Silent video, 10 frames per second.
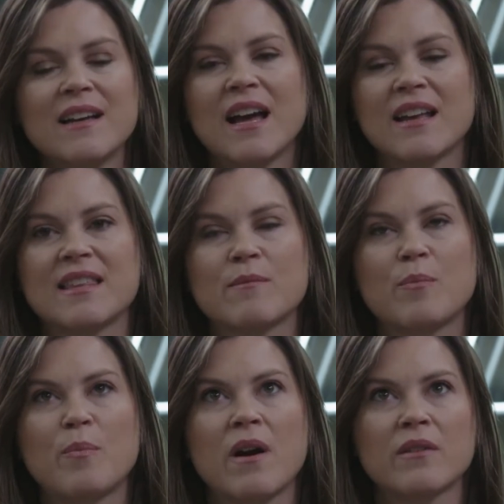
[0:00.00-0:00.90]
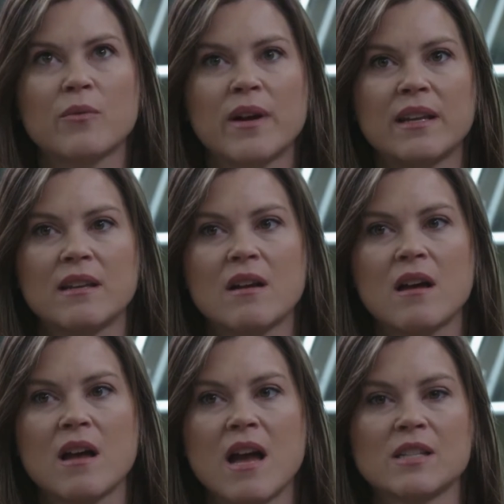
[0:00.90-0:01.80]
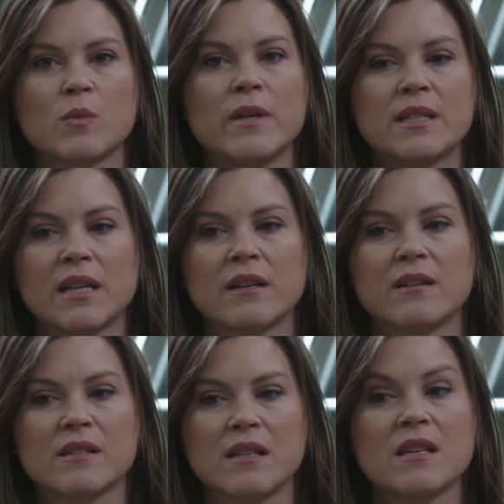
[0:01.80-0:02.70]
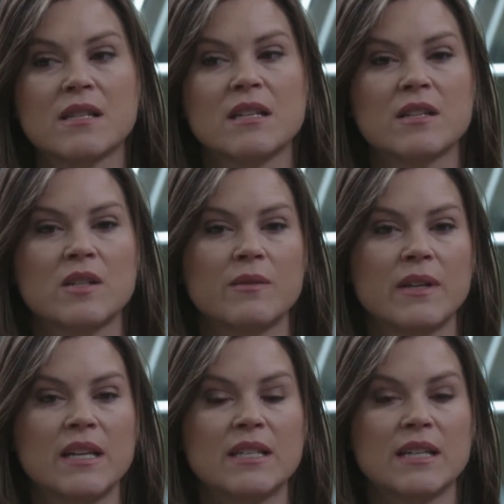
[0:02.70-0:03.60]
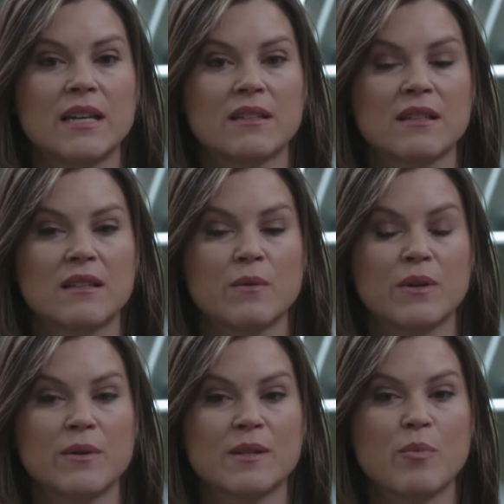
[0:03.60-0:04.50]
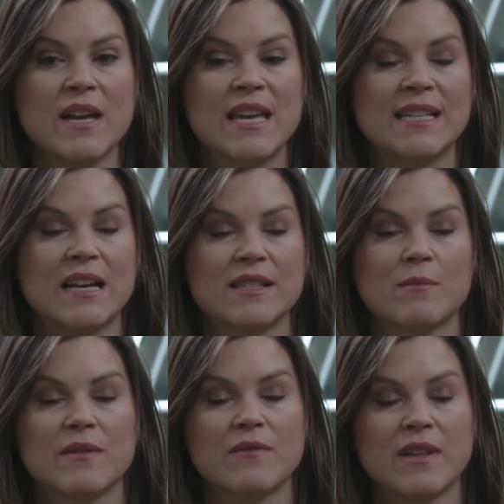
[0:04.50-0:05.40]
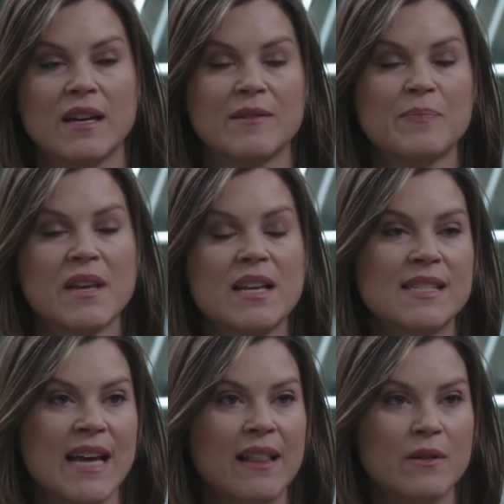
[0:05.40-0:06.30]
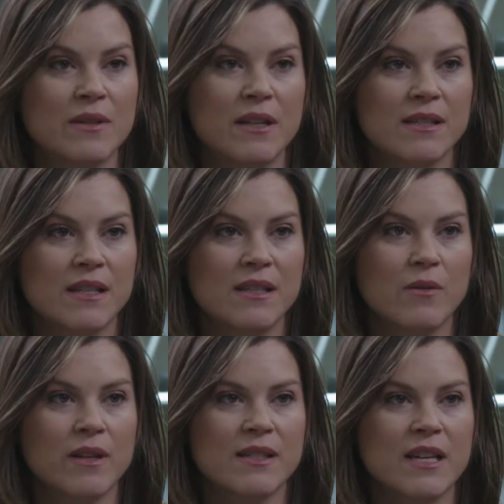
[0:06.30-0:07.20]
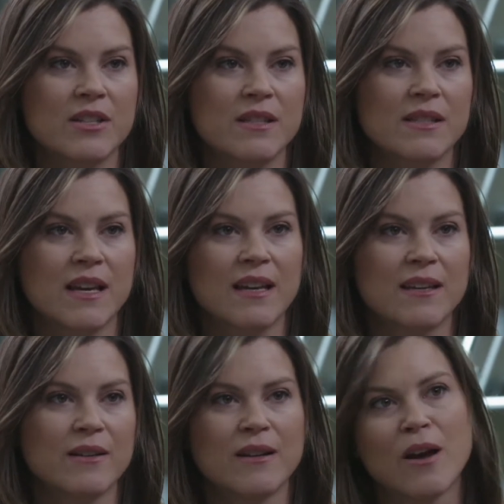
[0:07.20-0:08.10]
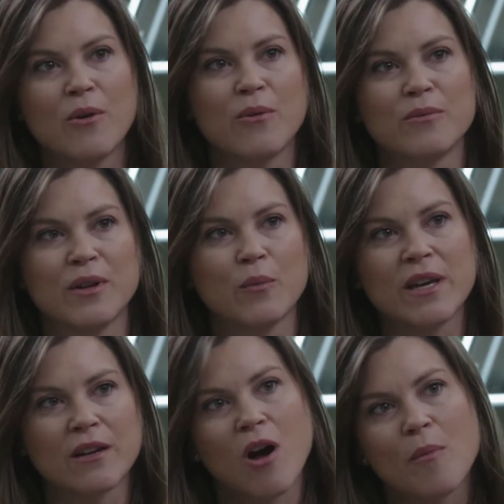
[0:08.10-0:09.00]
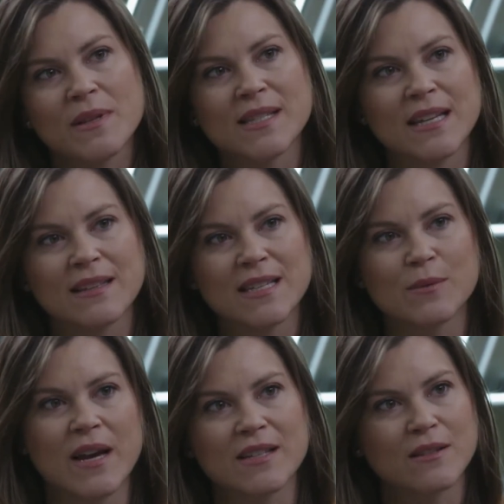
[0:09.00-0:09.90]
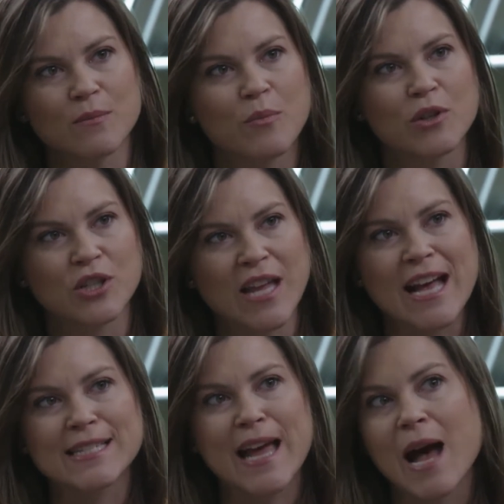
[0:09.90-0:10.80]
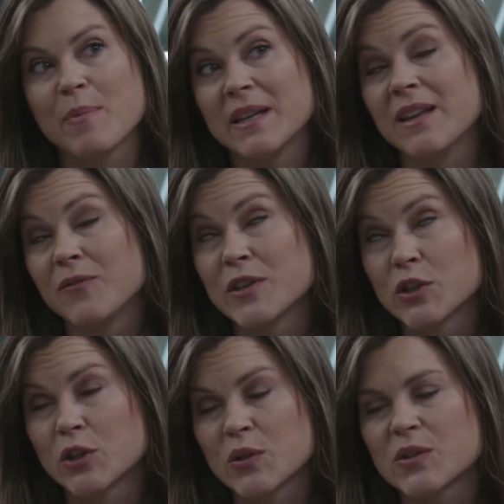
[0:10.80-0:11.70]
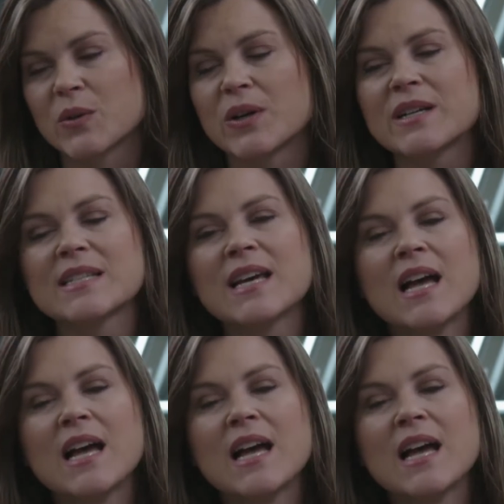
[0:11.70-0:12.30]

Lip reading: And I think part of what, as retailers in this industry, we need to get through is breaking down some of the silos that exist in organizations, like, we get compensated this way, so this purchase has to happen in physical stores.